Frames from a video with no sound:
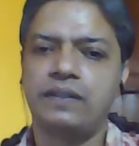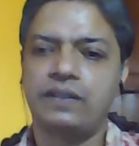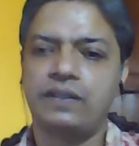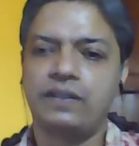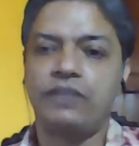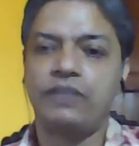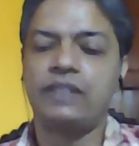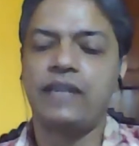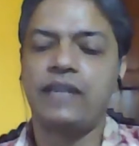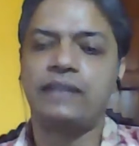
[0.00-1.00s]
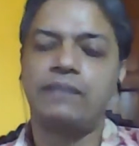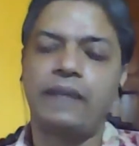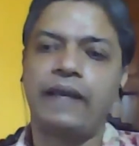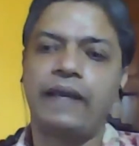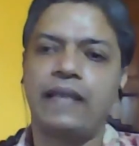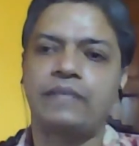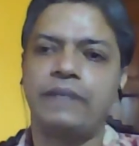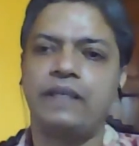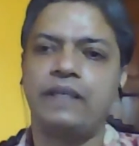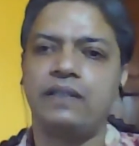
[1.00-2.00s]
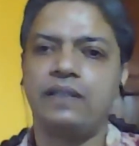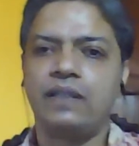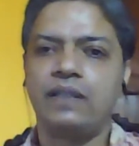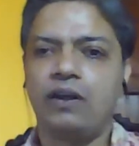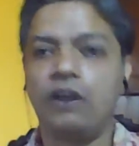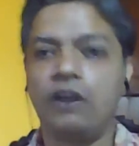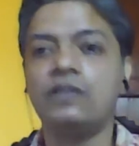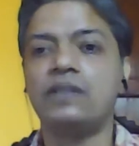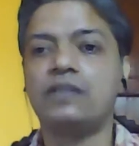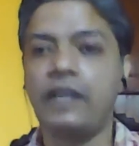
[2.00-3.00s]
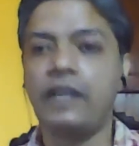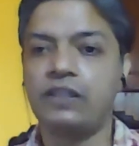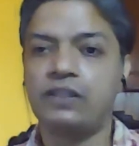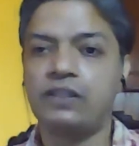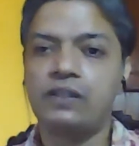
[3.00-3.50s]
So we see that the play has been on the stage